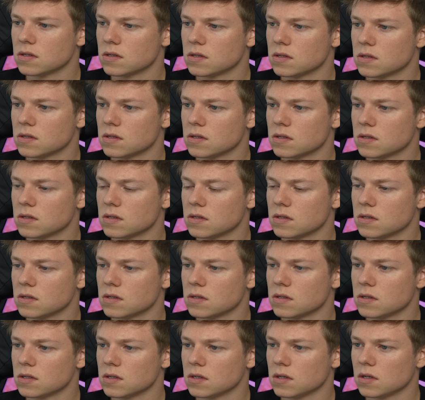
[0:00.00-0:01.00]

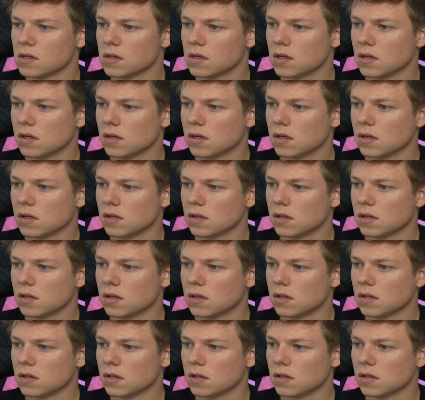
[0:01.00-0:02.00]

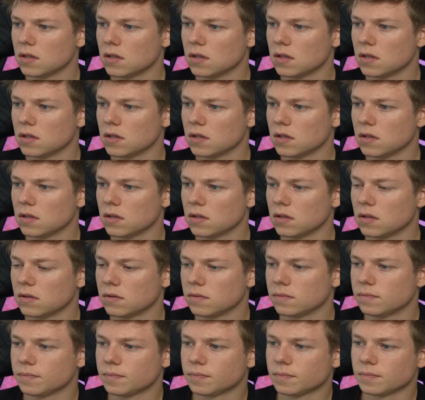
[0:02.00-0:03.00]

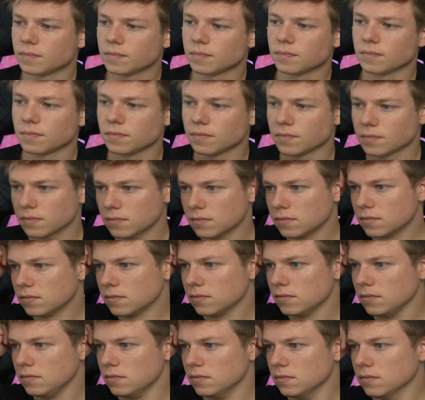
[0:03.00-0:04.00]

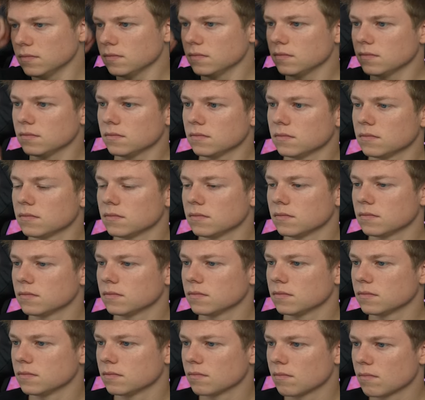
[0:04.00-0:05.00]

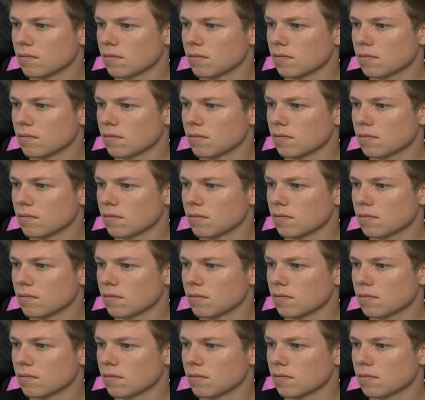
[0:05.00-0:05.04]
The person shown says nothing.